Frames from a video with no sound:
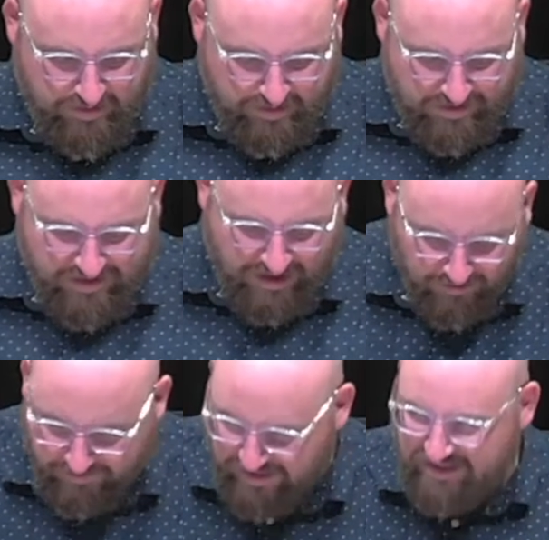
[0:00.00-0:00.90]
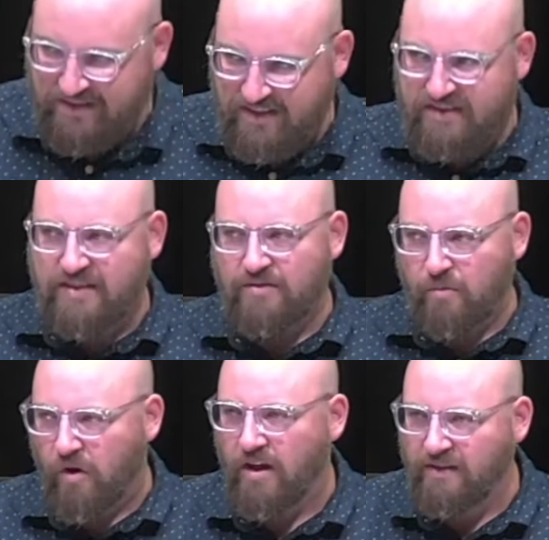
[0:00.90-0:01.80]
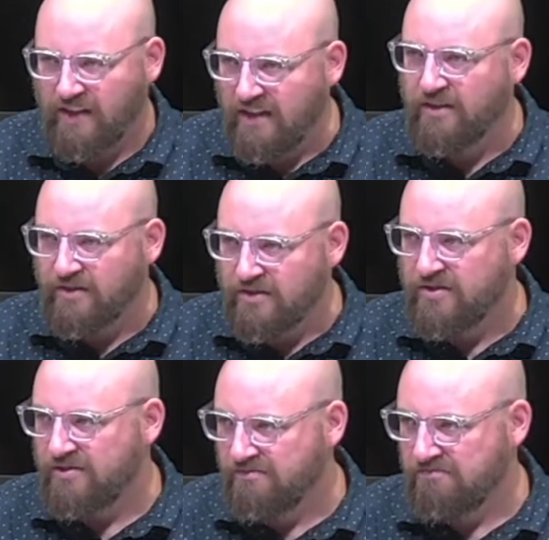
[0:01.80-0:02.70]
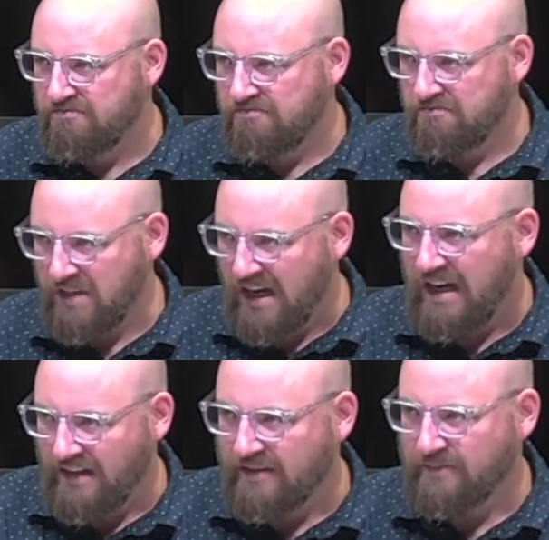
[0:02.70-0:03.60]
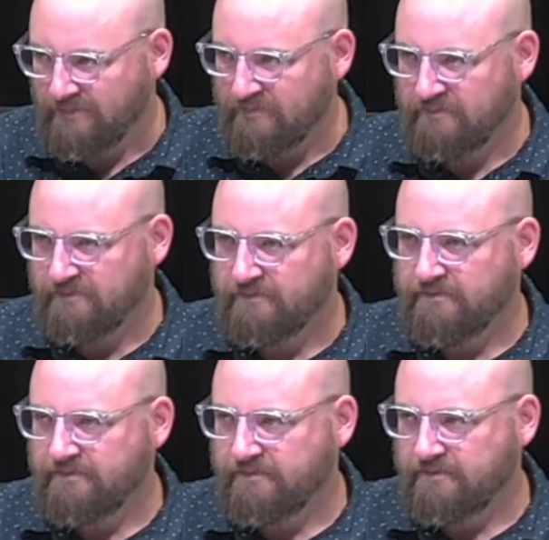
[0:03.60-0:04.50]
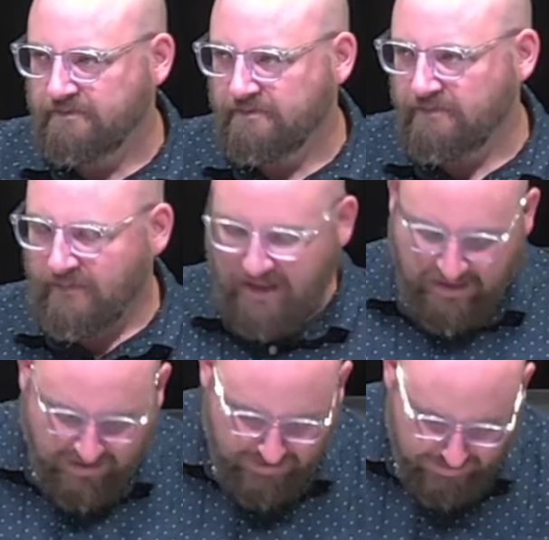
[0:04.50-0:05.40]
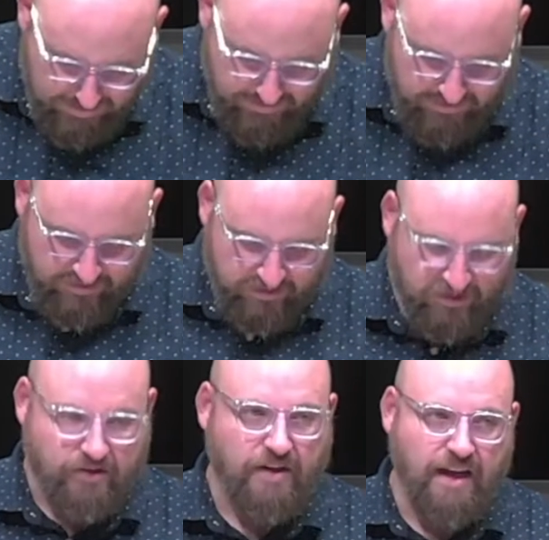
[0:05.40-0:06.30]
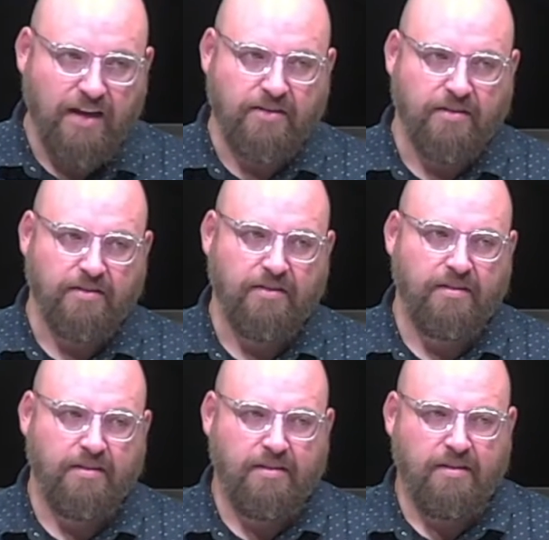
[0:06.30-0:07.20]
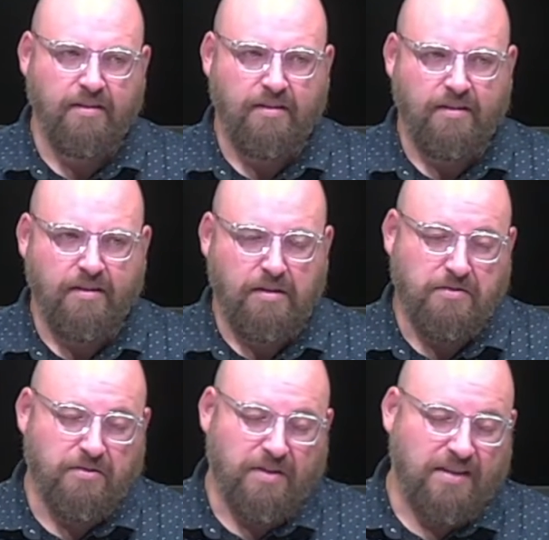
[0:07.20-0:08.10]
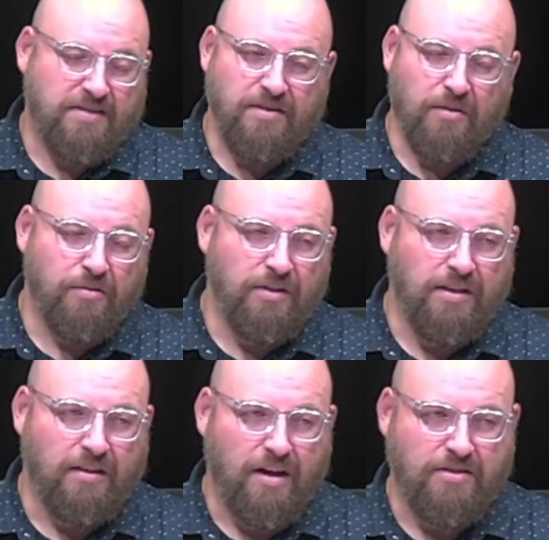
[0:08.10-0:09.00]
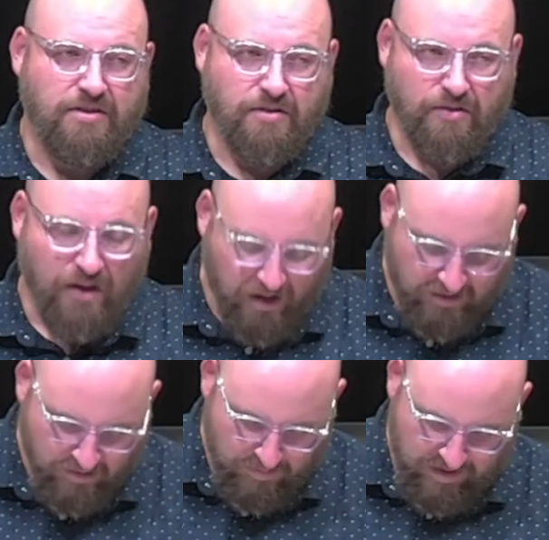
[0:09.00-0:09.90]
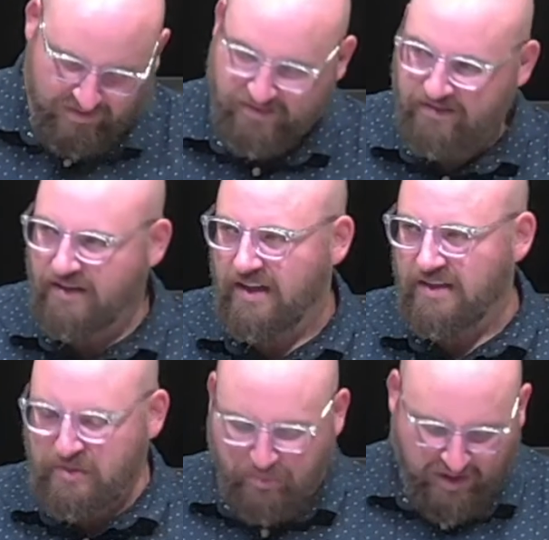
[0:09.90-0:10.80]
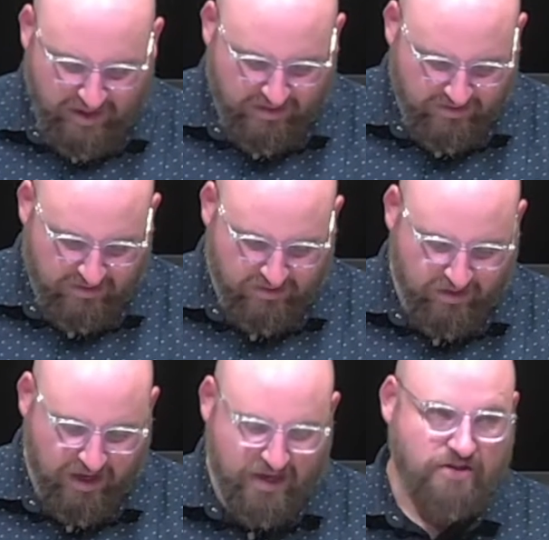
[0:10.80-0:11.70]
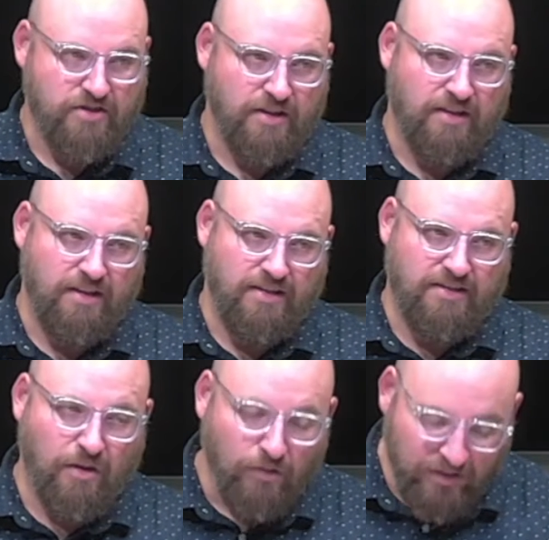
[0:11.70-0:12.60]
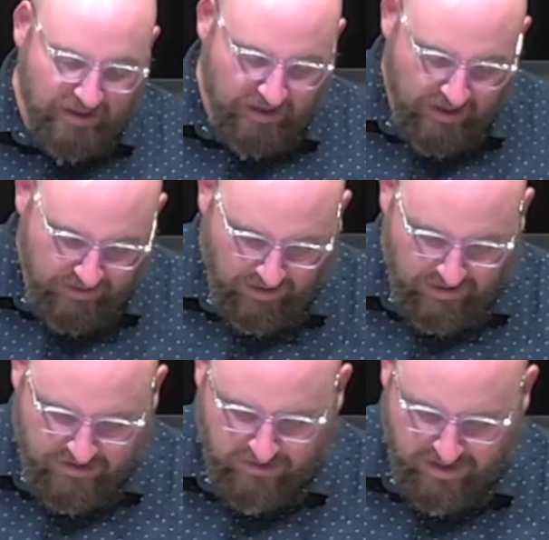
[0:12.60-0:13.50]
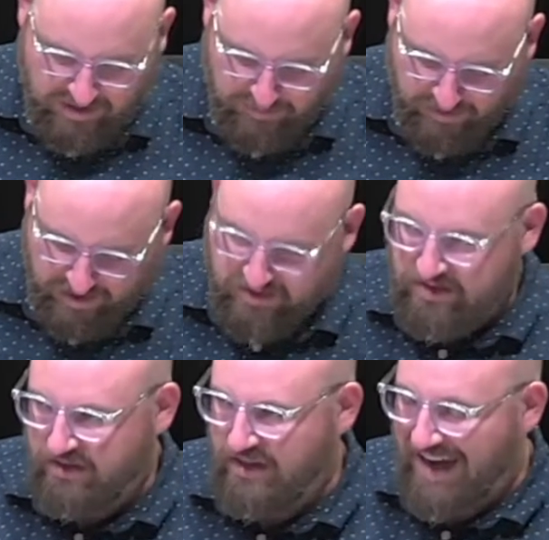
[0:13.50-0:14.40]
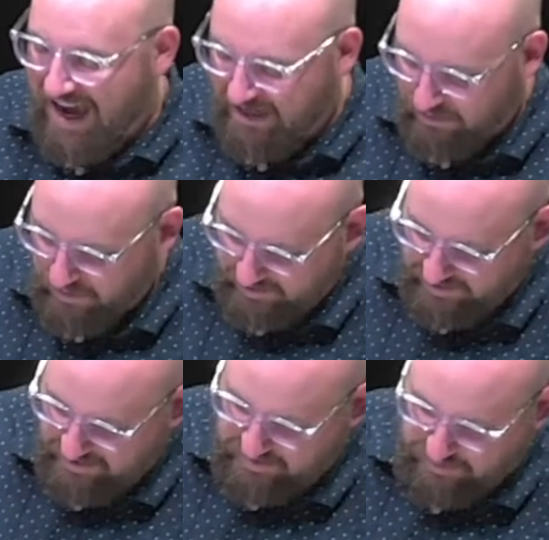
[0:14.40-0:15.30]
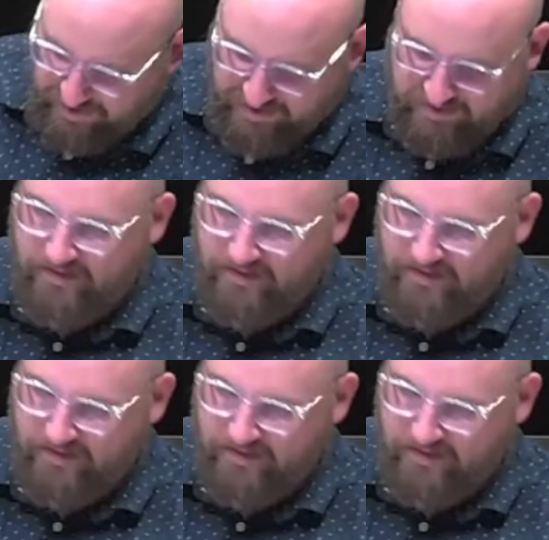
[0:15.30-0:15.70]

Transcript: self-existent one is God. That he is the creator. And so that's the only logical argument that explains creation. It's the only logical explanation that adequately explains